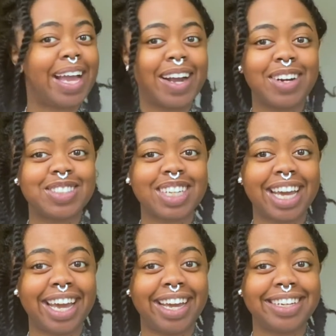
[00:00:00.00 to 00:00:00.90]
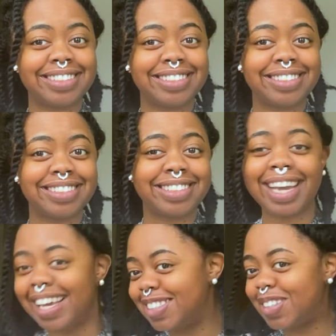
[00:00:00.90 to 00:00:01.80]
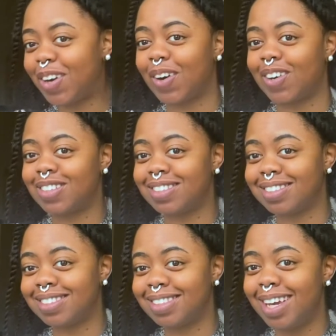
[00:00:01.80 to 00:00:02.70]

Hey girls and gays and girls.